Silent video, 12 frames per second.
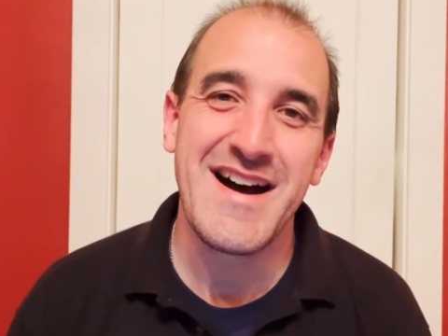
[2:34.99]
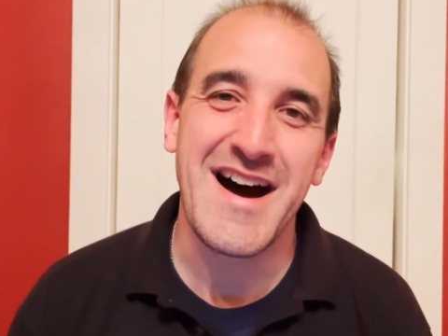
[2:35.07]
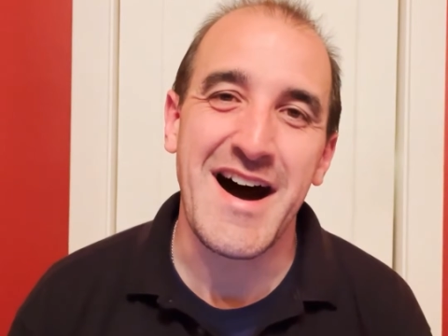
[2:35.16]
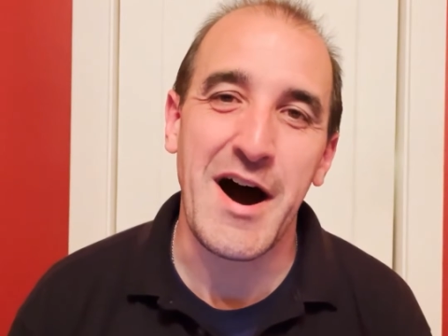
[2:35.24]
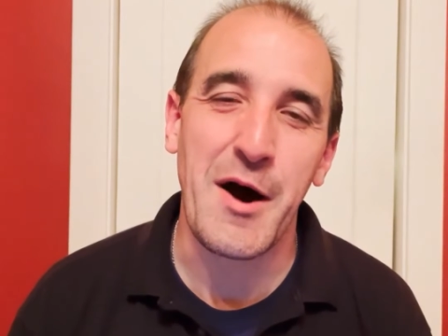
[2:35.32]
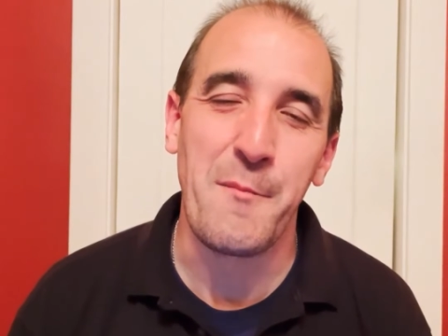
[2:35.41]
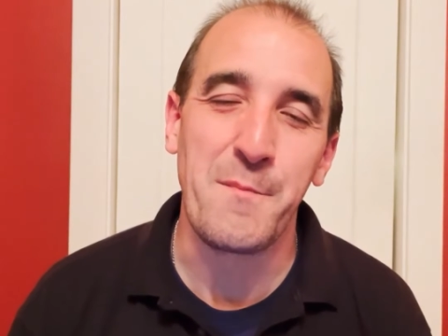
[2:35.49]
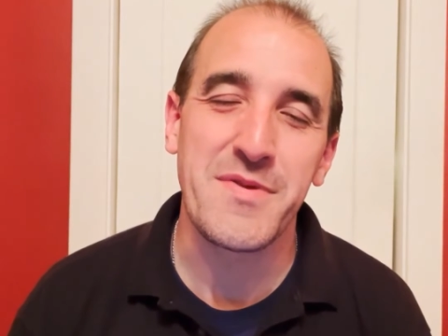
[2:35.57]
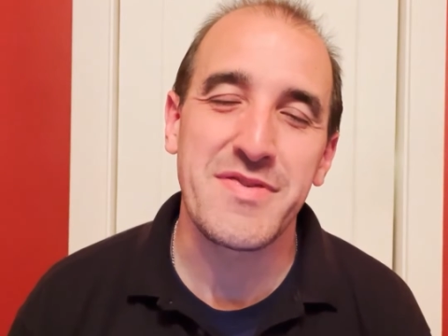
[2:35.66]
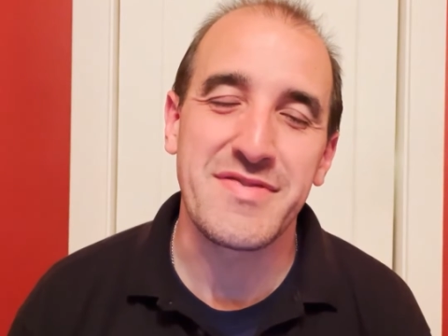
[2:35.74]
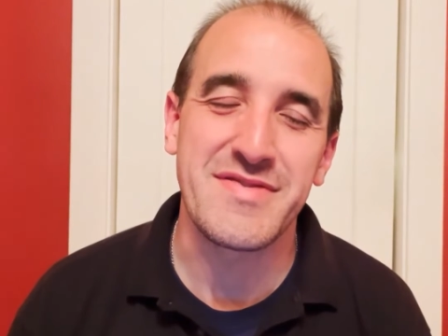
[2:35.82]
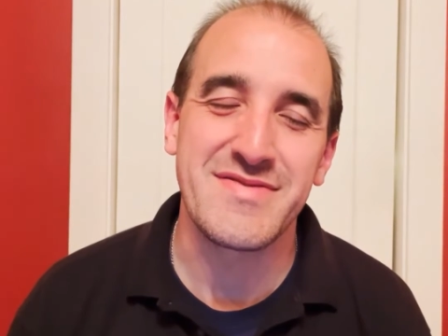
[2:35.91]

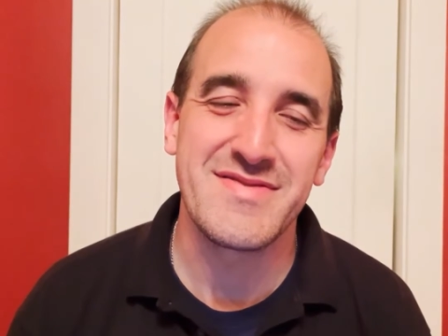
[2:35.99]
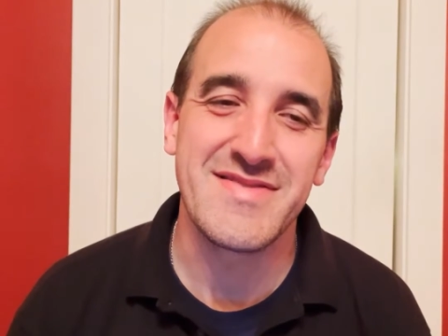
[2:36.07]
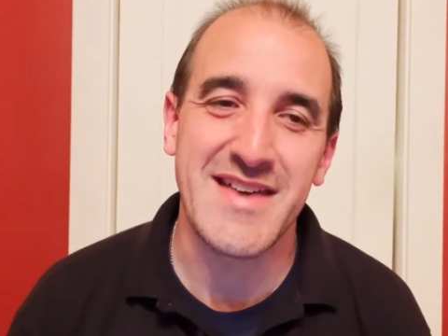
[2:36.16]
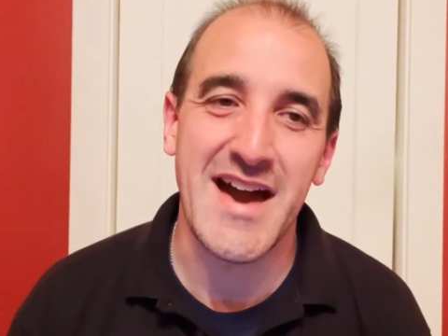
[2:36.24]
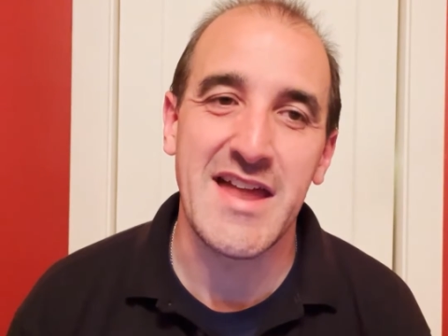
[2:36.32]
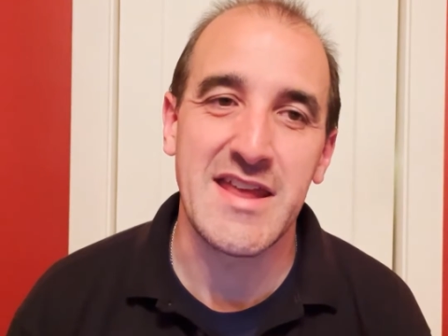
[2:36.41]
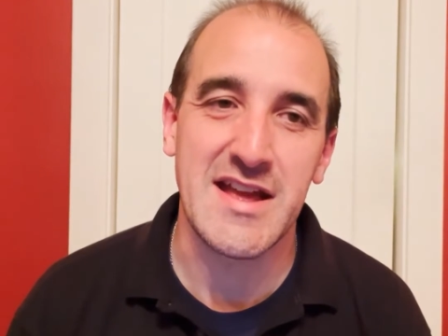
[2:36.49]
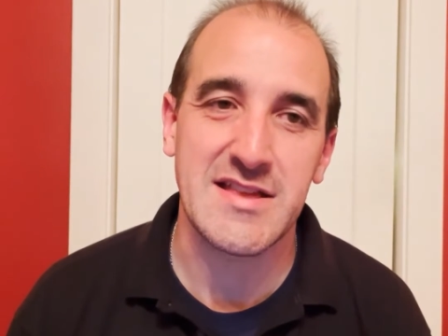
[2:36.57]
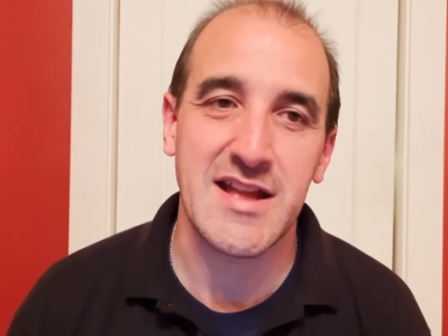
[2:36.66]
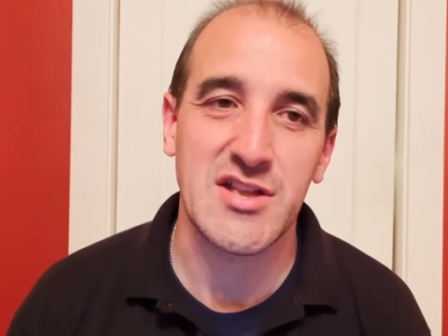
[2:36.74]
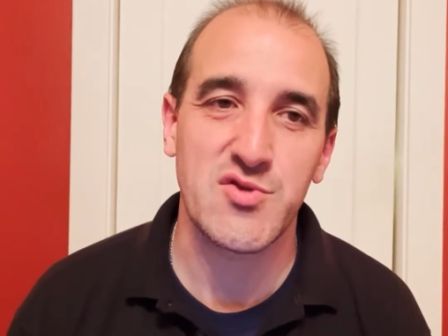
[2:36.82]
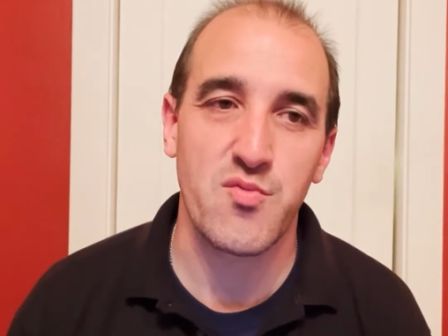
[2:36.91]
then it
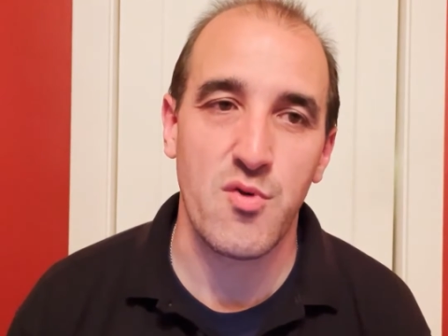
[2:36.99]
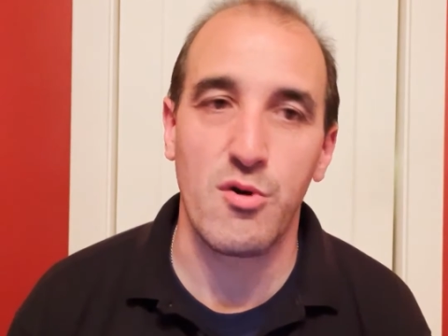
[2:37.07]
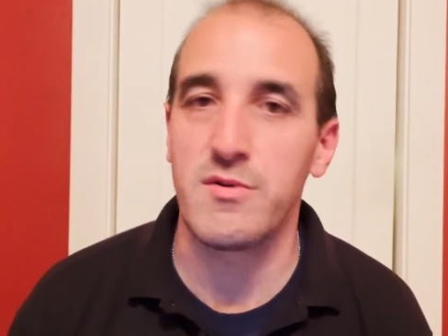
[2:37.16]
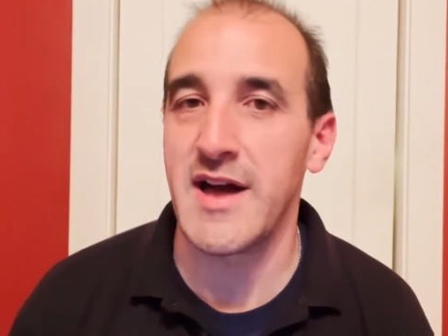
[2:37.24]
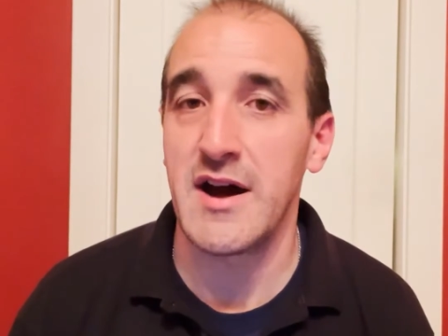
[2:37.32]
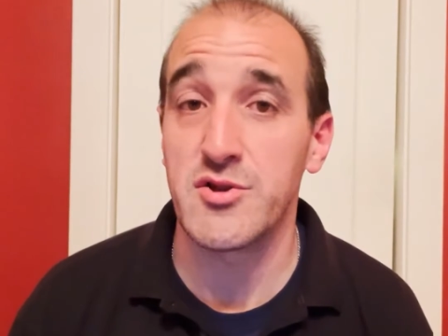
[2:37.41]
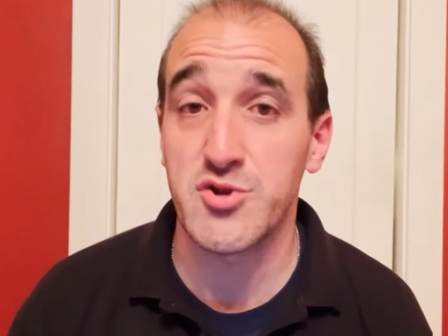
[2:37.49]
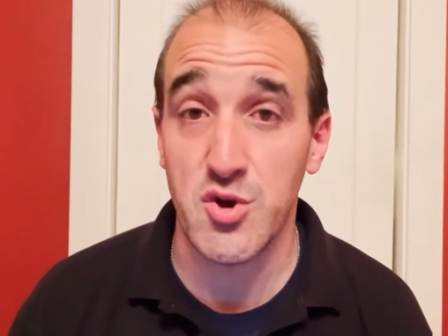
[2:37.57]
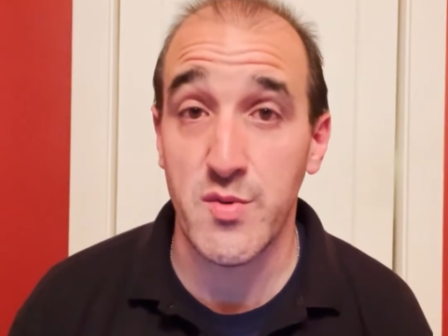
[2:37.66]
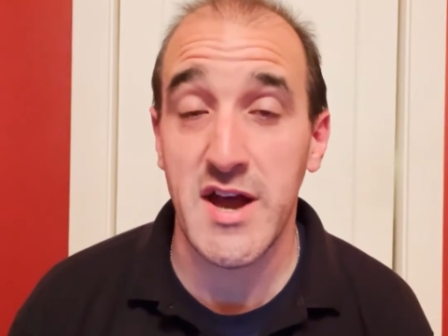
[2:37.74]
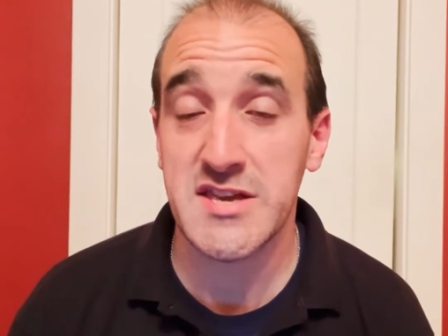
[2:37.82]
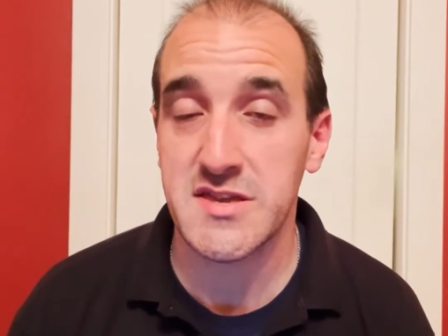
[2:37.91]
gets rolled out to the
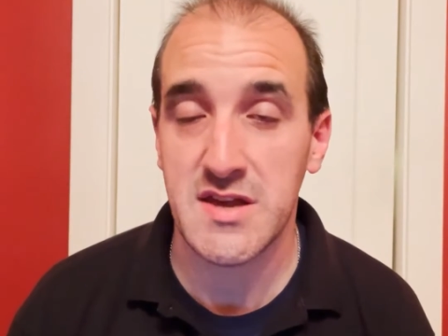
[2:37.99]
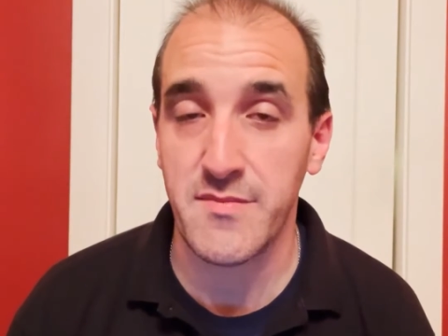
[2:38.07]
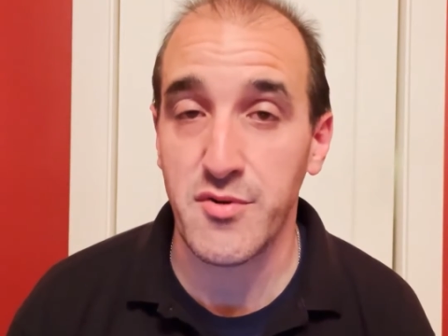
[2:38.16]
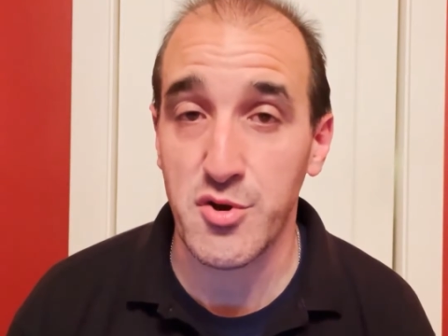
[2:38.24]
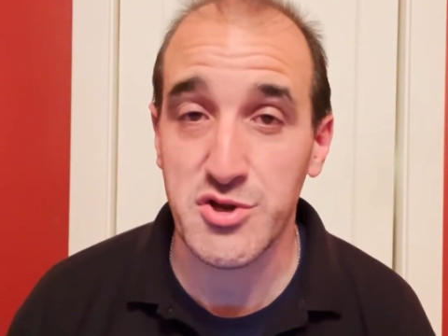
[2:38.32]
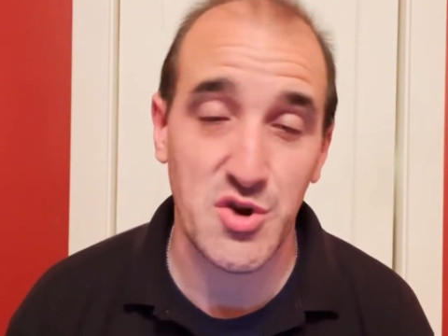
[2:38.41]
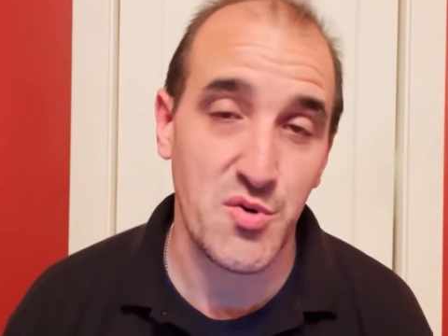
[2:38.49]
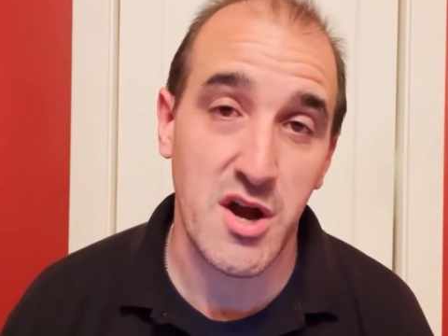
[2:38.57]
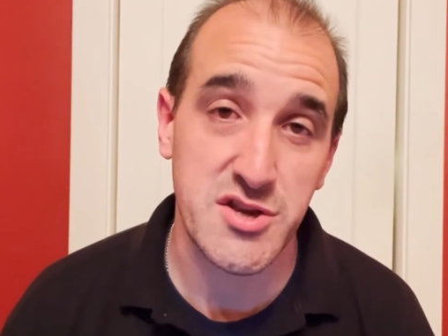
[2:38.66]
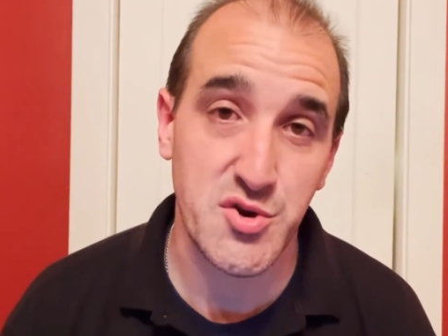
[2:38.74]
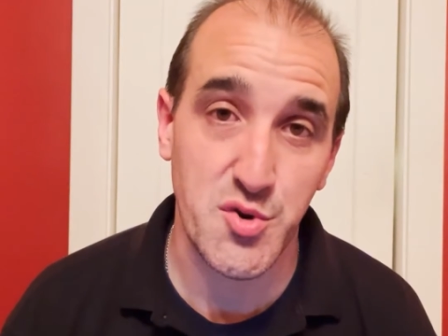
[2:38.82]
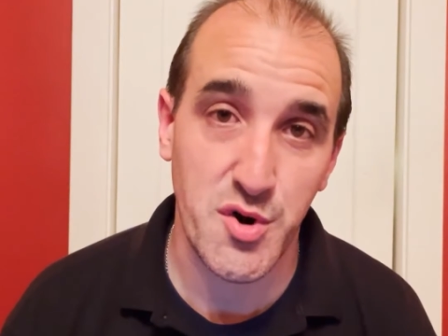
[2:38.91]
rest of the computers
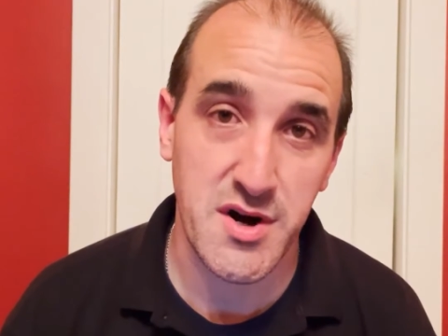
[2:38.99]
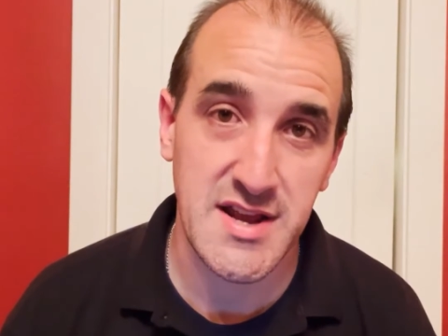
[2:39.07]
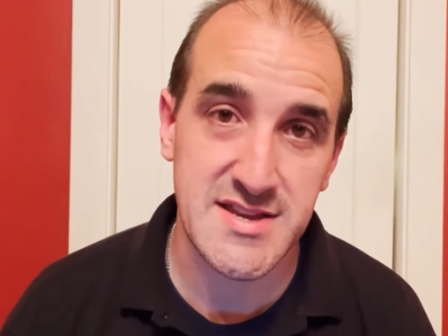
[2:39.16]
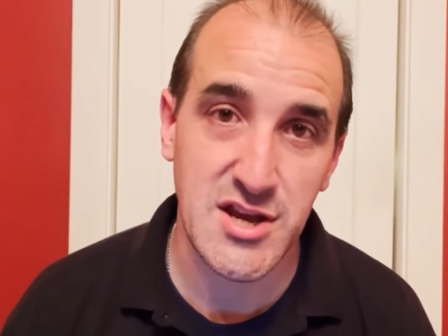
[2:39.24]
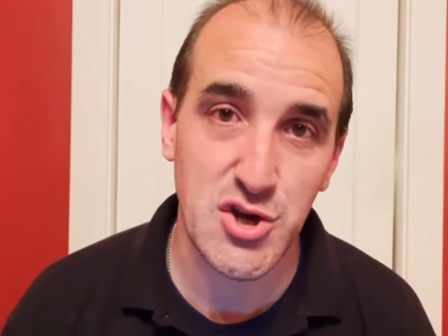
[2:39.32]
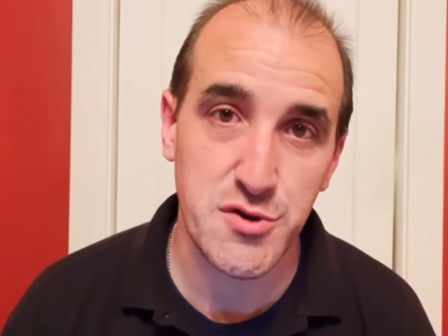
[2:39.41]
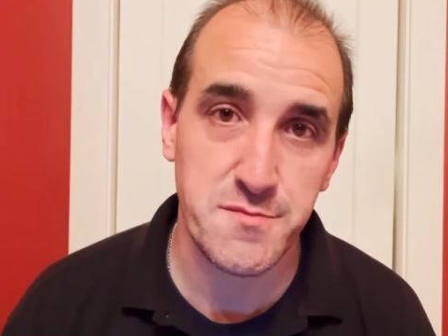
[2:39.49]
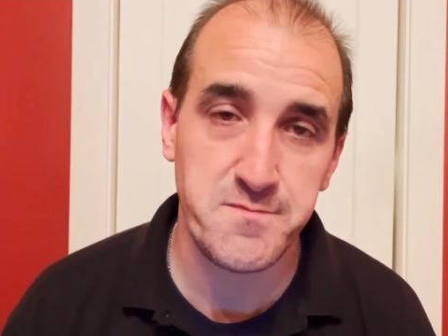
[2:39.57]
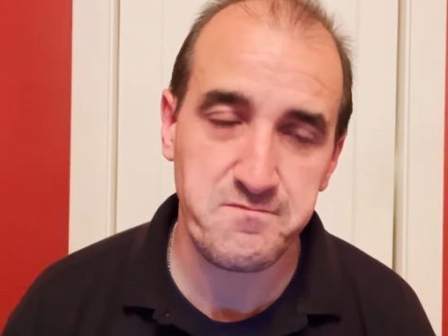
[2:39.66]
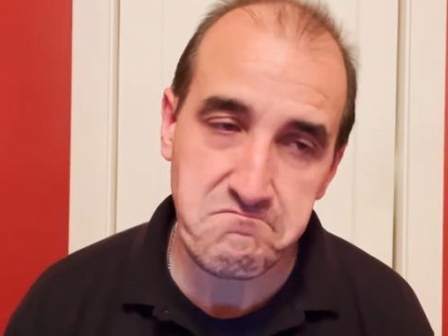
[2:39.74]
across an organization.